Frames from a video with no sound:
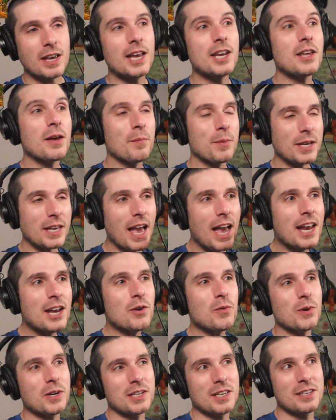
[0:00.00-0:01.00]
I'm like,
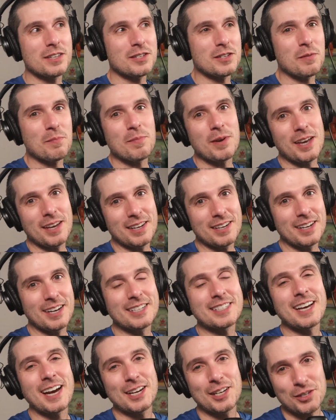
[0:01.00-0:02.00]
anyone can submit a
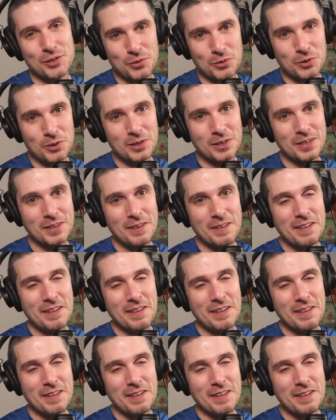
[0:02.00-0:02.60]
tiny tool.